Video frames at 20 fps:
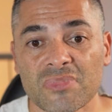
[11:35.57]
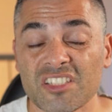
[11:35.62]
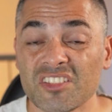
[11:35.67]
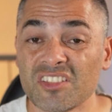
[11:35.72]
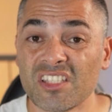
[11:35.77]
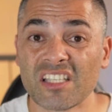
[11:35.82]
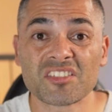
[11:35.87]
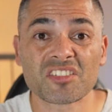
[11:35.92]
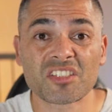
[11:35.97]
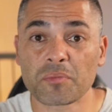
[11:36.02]
Is
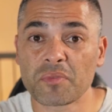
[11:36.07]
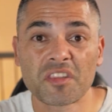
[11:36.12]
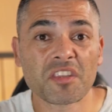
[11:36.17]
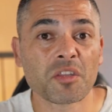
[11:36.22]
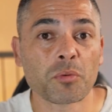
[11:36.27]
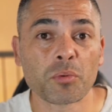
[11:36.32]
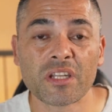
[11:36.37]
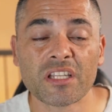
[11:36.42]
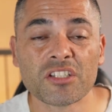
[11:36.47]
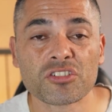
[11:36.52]
this something
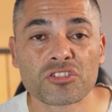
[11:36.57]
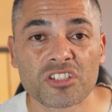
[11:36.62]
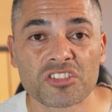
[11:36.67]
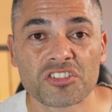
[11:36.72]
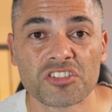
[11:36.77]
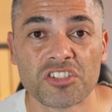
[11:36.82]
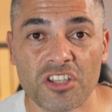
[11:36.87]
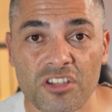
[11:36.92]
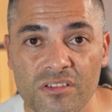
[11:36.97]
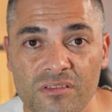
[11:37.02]
that would
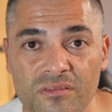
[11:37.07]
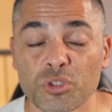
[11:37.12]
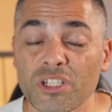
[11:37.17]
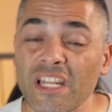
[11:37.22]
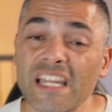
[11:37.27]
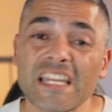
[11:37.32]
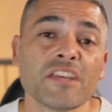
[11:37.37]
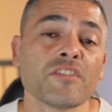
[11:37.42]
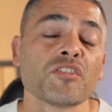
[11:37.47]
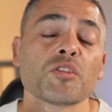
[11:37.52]
interest you? Would
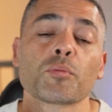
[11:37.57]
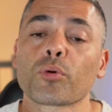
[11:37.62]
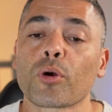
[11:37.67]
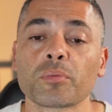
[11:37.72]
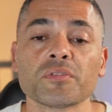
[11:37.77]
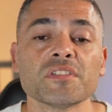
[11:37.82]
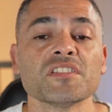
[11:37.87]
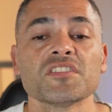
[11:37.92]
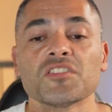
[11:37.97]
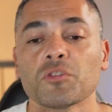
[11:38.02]
any of the
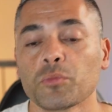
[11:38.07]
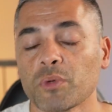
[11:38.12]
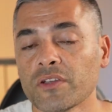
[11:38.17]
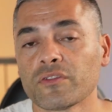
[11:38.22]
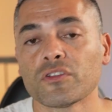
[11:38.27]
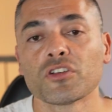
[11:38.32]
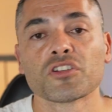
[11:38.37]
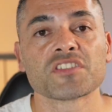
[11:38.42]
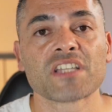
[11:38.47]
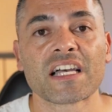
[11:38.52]
properties that
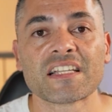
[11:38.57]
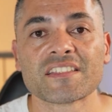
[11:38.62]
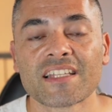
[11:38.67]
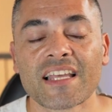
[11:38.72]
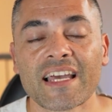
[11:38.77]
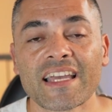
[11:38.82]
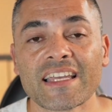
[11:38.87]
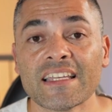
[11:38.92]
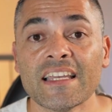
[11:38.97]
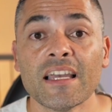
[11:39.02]
we've looked at
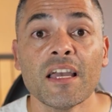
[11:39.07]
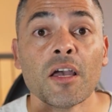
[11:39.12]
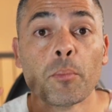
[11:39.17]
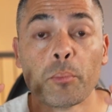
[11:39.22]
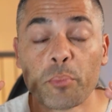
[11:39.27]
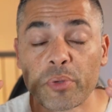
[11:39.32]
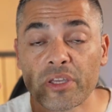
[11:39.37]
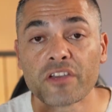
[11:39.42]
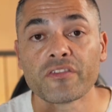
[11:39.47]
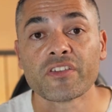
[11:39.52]
today
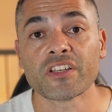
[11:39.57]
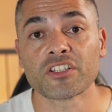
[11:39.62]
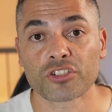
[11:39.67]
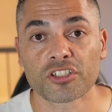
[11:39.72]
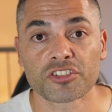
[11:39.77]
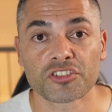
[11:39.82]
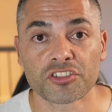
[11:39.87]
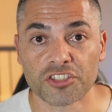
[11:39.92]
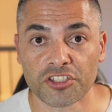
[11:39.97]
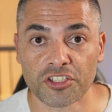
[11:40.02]
be of
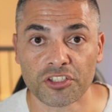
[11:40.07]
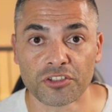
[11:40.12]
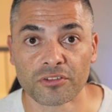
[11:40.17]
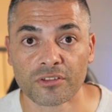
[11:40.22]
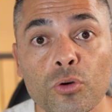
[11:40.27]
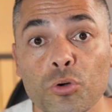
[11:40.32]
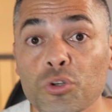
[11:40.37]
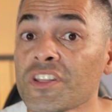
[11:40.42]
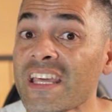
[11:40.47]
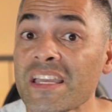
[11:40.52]
interest to you?
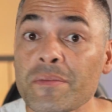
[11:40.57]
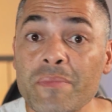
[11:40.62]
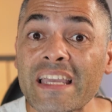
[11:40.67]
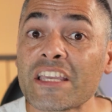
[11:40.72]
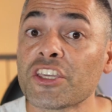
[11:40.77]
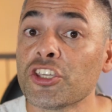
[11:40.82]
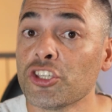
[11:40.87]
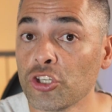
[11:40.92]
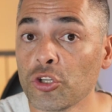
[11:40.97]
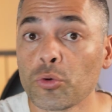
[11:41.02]
Or do they
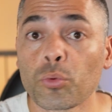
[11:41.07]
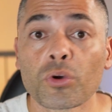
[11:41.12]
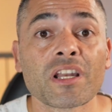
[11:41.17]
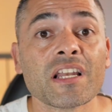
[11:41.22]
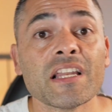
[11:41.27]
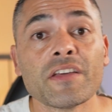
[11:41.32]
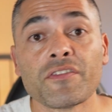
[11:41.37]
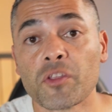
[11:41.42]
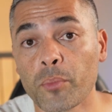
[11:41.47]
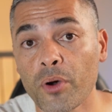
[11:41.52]
make you want to
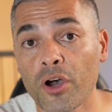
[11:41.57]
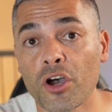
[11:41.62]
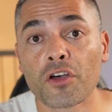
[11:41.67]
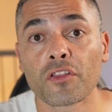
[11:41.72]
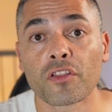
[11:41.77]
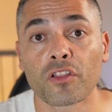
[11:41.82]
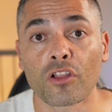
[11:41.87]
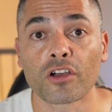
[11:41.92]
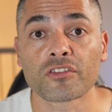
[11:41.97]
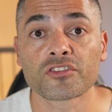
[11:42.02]
live the
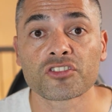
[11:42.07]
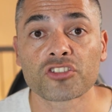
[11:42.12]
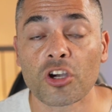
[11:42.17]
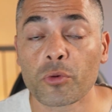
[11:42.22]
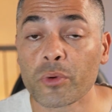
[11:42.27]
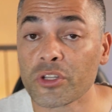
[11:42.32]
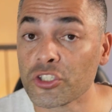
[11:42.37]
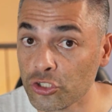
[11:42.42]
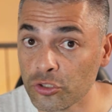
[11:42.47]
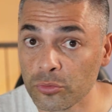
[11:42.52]
Perth lifestyle
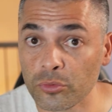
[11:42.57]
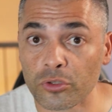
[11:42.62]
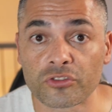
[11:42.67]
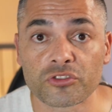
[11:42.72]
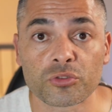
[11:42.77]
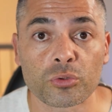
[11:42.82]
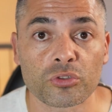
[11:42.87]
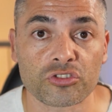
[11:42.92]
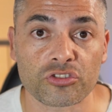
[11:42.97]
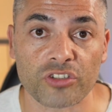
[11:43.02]
when you move
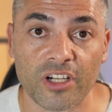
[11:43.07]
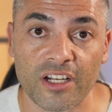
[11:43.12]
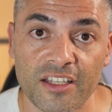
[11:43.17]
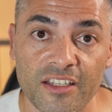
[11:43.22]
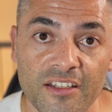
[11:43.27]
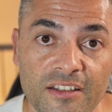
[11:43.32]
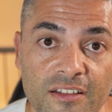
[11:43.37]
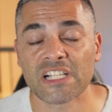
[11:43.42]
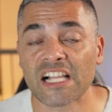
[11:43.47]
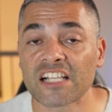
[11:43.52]
to
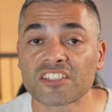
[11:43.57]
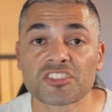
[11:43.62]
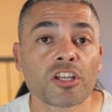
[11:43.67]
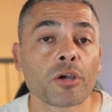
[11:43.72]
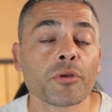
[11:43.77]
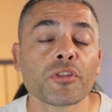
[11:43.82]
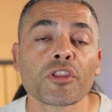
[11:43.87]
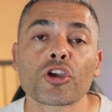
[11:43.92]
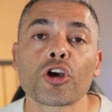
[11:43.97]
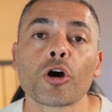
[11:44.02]
Australia? Let us
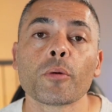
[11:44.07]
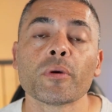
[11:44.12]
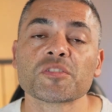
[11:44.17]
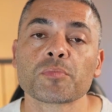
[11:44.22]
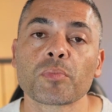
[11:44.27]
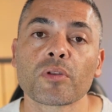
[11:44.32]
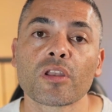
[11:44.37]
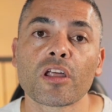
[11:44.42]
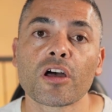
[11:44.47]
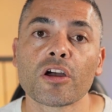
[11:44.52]
know in the comments
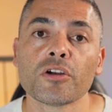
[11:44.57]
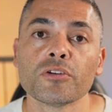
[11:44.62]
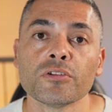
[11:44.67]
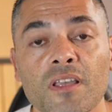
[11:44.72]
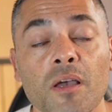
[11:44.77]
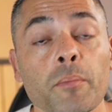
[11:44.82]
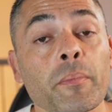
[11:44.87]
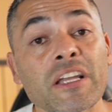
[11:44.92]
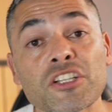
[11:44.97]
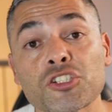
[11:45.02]
below,
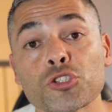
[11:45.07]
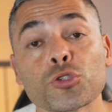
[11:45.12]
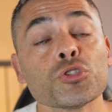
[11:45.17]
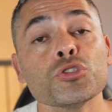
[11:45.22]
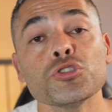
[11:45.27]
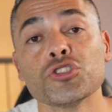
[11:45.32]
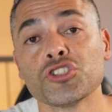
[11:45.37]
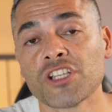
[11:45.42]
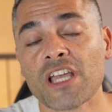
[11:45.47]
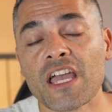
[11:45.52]
and make sure
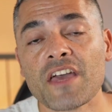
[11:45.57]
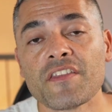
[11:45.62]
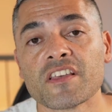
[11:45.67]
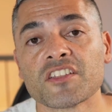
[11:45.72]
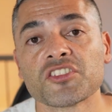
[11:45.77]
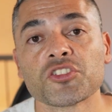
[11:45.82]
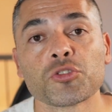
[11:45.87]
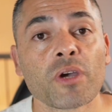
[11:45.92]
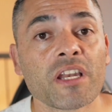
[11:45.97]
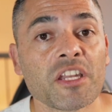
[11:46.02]
you share
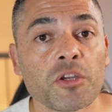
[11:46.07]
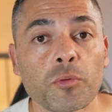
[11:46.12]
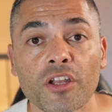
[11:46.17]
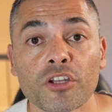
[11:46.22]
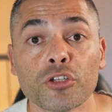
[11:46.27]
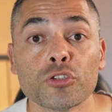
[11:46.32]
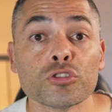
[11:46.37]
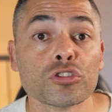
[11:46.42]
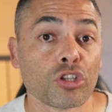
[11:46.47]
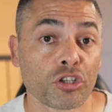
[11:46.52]
this to
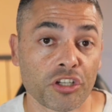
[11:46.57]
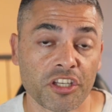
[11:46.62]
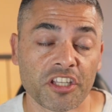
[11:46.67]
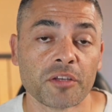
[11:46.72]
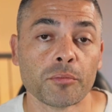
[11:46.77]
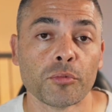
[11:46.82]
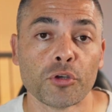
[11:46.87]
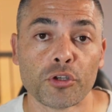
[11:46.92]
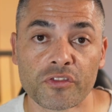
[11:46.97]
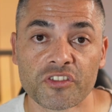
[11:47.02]
anyone who's looking
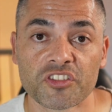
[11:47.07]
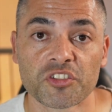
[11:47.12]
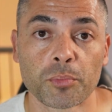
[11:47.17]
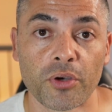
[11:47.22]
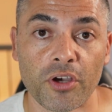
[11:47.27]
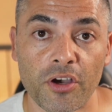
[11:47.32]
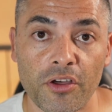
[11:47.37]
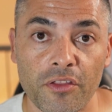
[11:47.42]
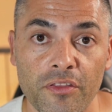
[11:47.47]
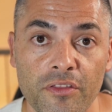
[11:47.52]
at moving to
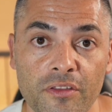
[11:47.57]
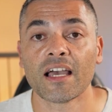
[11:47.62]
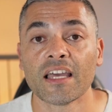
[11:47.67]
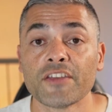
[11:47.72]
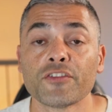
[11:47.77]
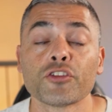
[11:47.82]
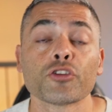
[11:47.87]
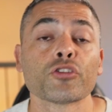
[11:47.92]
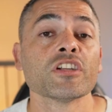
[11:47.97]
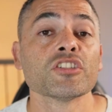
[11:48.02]
Perth. And
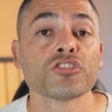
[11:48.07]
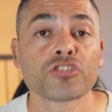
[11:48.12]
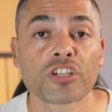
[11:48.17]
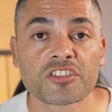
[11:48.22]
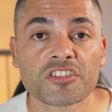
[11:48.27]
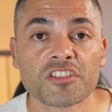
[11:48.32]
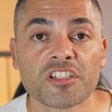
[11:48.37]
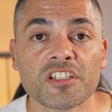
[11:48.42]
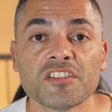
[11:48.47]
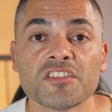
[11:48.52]
if you're
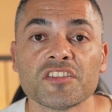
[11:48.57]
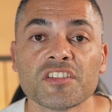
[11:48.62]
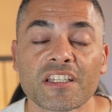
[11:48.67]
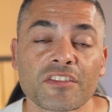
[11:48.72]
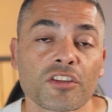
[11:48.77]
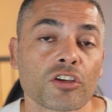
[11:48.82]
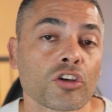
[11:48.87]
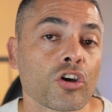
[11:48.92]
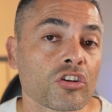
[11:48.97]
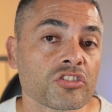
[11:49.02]
interested in
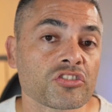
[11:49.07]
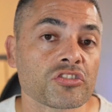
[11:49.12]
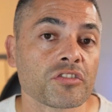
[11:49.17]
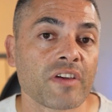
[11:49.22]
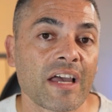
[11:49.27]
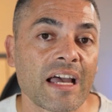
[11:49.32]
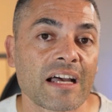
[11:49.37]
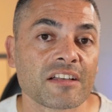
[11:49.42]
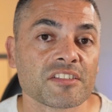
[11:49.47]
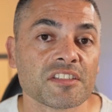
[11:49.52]
seeing the cost of
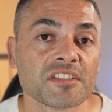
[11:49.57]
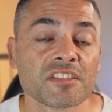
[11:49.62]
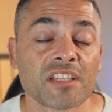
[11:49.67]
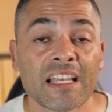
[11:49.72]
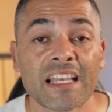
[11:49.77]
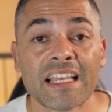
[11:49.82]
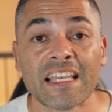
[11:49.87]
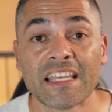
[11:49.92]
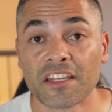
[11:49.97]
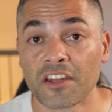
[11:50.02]
houses
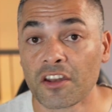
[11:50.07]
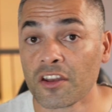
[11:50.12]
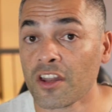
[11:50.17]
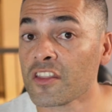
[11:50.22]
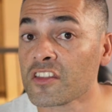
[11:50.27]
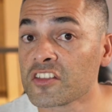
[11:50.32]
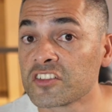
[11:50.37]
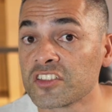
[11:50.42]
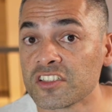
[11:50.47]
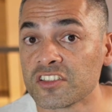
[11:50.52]
in
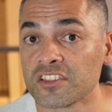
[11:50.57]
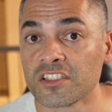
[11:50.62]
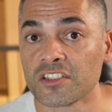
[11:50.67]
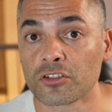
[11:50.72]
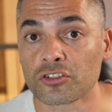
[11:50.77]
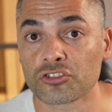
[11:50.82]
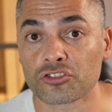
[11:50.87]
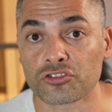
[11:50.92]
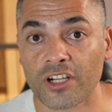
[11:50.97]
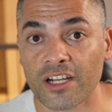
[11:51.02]
another city in
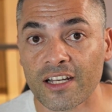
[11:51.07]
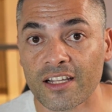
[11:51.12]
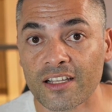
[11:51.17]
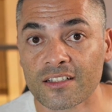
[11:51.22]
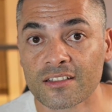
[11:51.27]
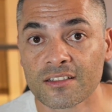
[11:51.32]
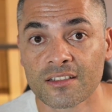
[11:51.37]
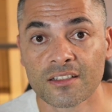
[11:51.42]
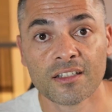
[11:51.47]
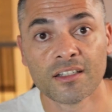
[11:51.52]

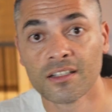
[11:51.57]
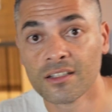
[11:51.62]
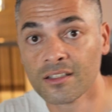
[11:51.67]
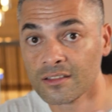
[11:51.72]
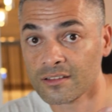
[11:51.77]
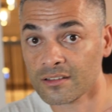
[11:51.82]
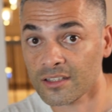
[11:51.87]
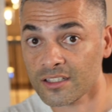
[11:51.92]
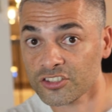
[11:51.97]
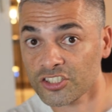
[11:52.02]
Australia,
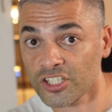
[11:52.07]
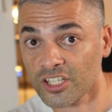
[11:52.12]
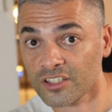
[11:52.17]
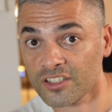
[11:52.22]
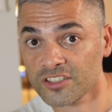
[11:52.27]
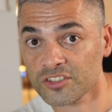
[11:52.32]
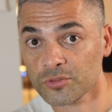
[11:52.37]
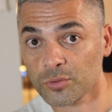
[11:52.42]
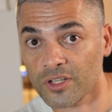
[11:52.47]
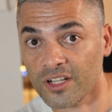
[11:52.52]
then check
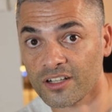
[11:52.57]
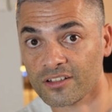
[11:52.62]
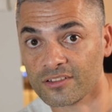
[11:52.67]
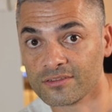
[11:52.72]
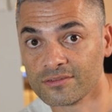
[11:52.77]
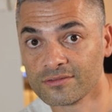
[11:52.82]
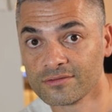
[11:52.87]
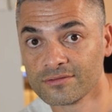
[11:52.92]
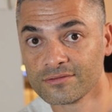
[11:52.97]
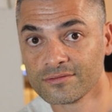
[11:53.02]
this one out.
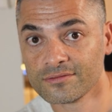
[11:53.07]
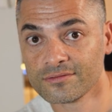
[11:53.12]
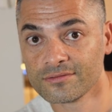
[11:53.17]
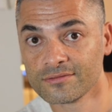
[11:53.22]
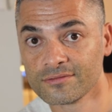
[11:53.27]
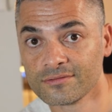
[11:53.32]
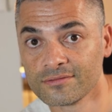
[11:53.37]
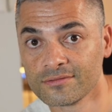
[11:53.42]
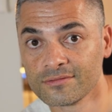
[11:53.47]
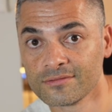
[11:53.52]

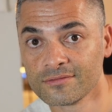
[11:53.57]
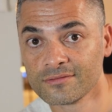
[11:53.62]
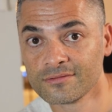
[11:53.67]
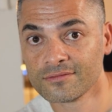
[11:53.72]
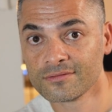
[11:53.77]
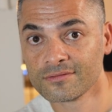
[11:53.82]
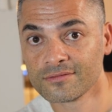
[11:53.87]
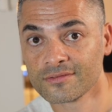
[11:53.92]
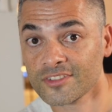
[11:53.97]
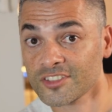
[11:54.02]

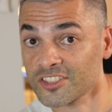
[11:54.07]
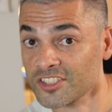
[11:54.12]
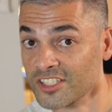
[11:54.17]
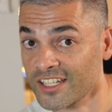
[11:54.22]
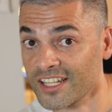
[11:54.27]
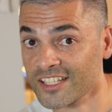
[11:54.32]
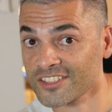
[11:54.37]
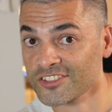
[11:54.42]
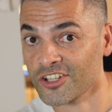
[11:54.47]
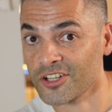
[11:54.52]
See you
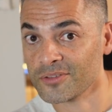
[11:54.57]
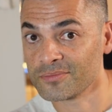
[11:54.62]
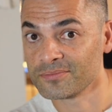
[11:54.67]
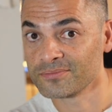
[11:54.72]
next time.